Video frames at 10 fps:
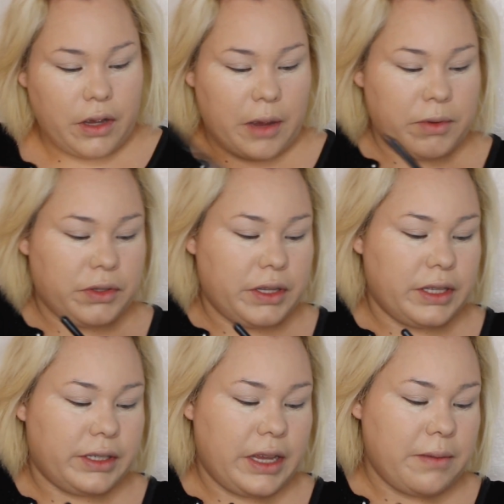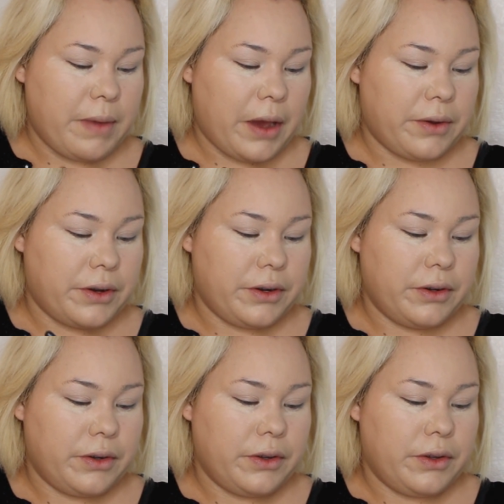I'm using the same powder
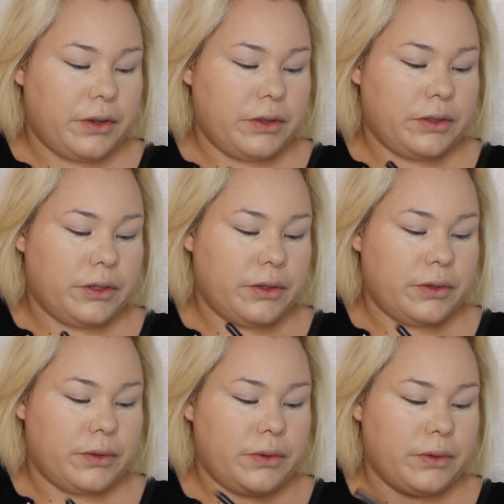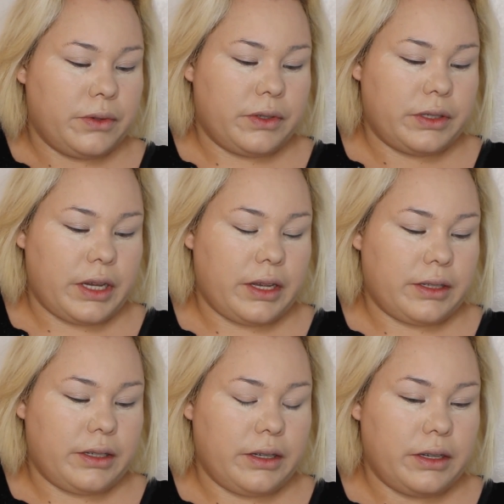to
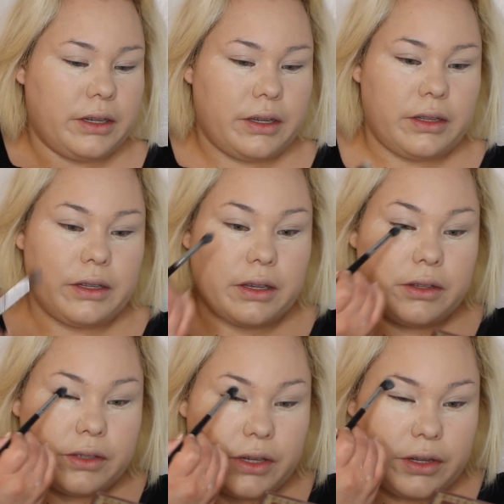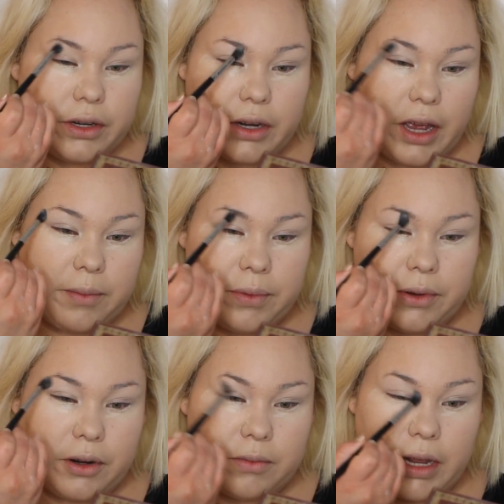set the concealer I
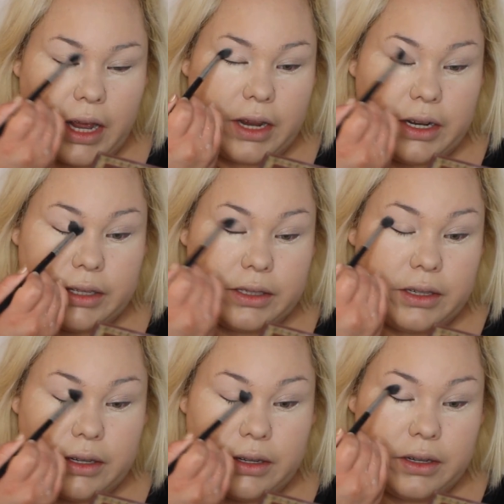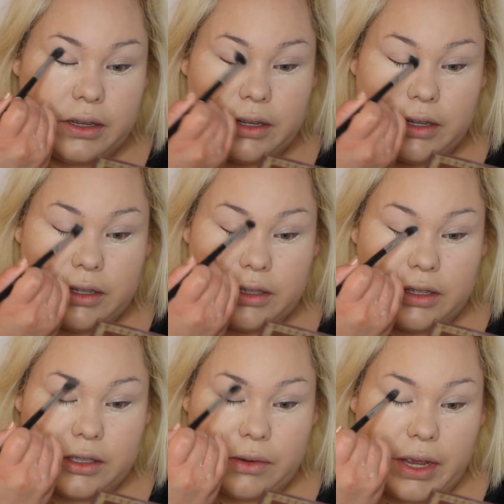put on my eyelids,
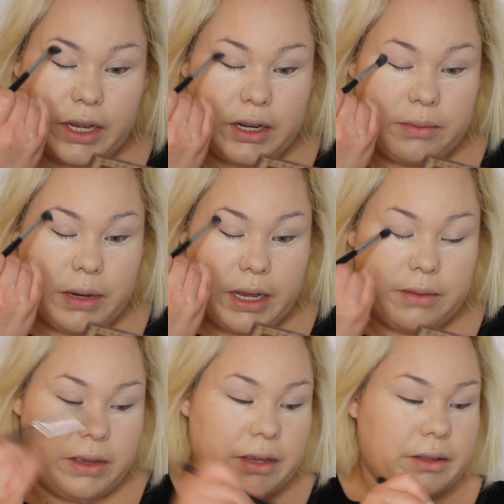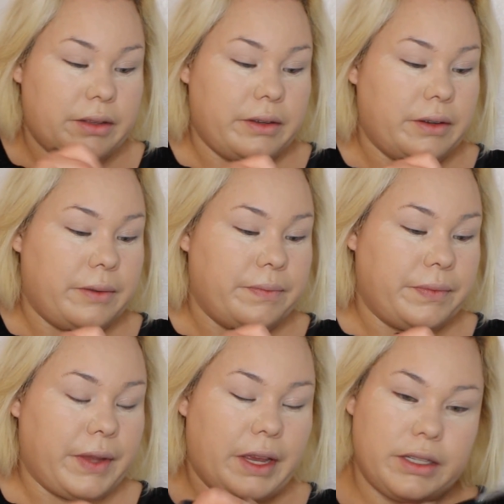just so I can apply the
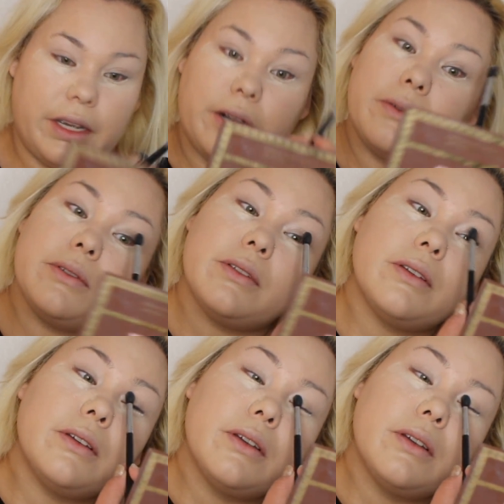eyeshadows.